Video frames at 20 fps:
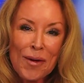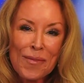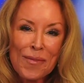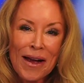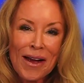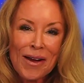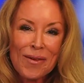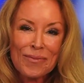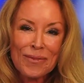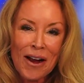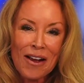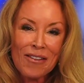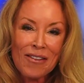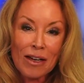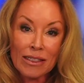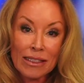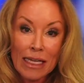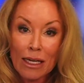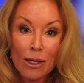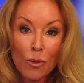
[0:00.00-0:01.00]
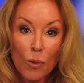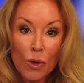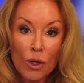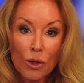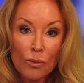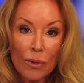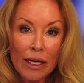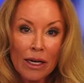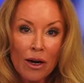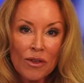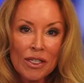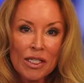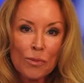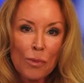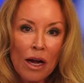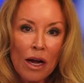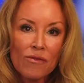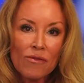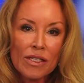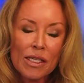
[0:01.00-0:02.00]
about because I didn't want to read all these
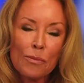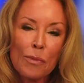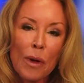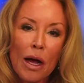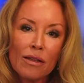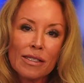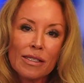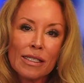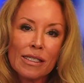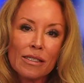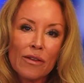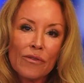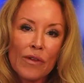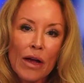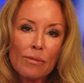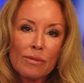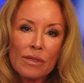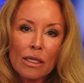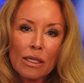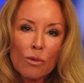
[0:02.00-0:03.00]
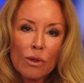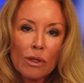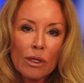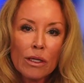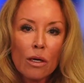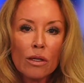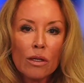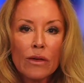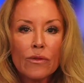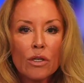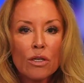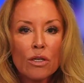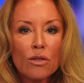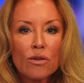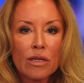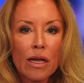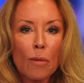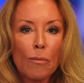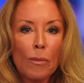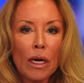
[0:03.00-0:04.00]
privacy policies of apps I really don't even use
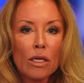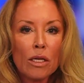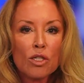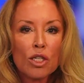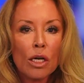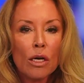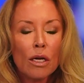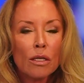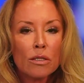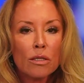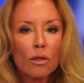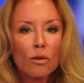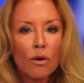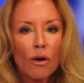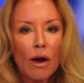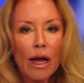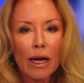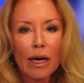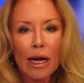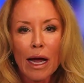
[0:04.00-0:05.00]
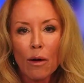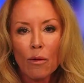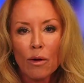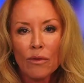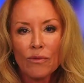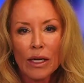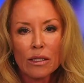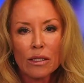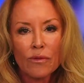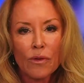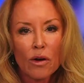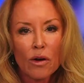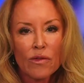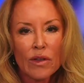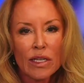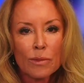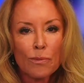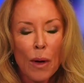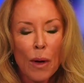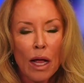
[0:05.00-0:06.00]
that much. So Greg, how effective are
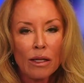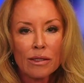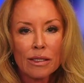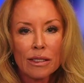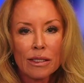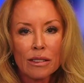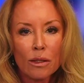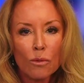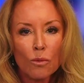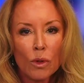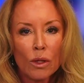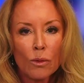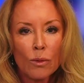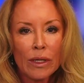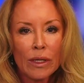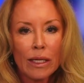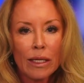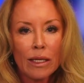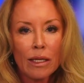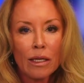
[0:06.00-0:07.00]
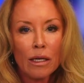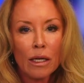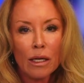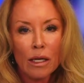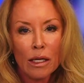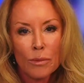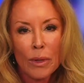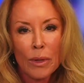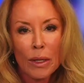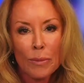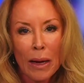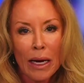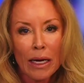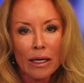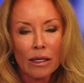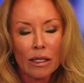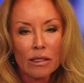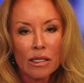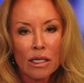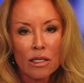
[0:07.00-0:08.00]
these policies, and what do we need to be
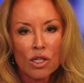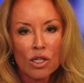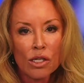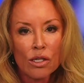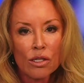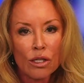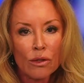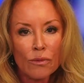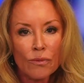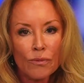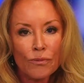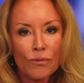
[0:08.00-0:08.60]
paying attention to?